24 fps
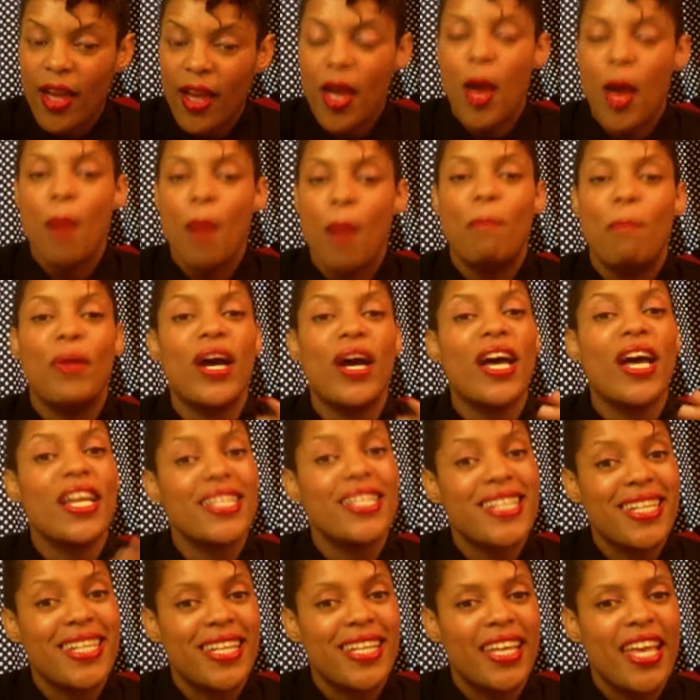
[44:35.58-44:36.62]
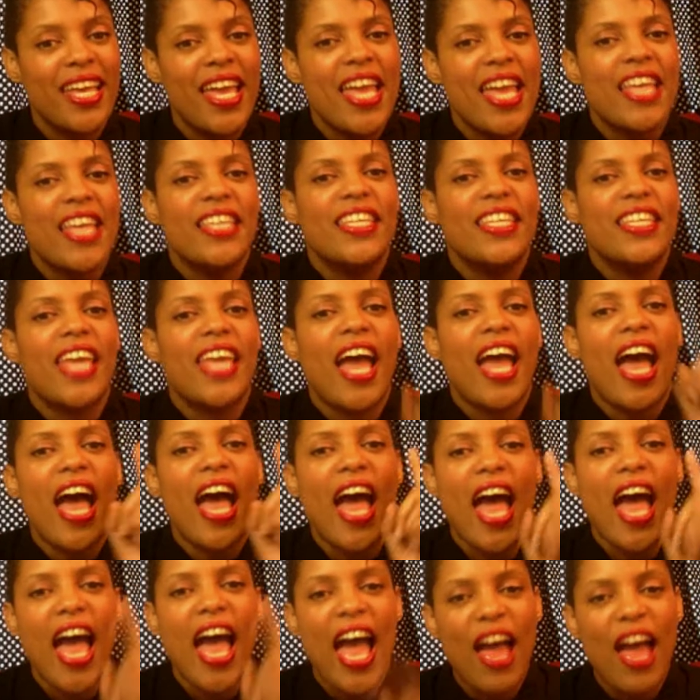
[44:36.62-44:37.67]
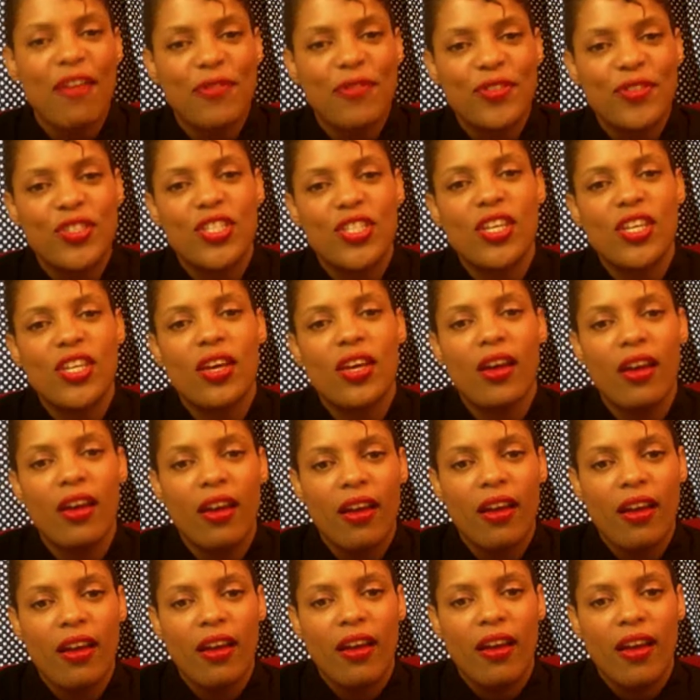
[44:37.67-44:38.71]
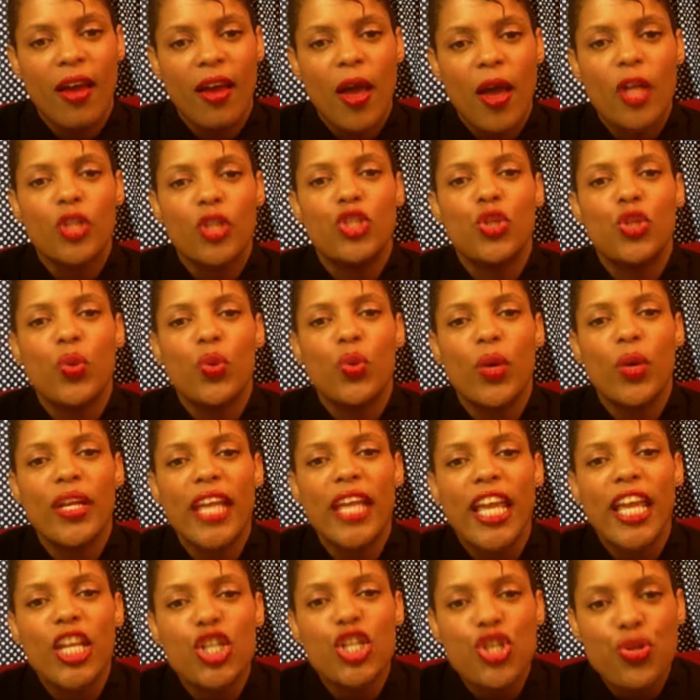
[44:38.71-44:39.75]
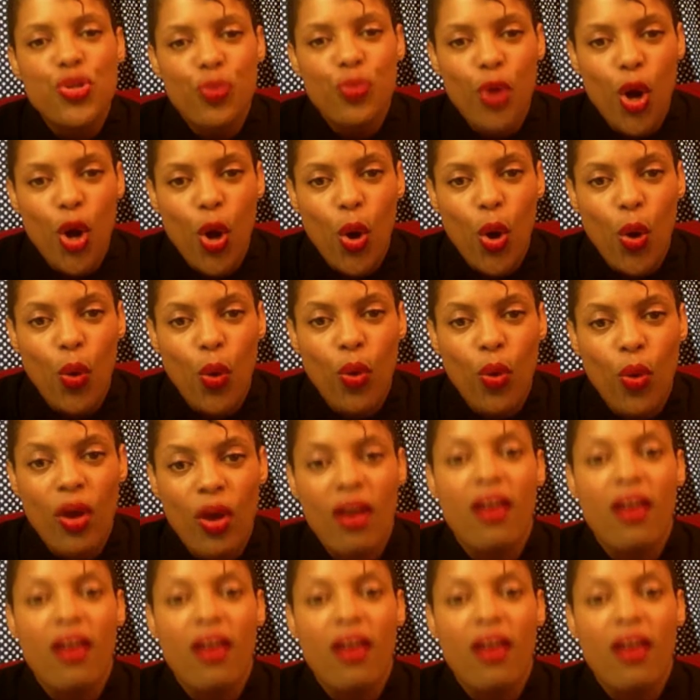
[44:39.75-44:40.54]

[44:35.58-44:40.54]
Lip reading: But you have to do an intro,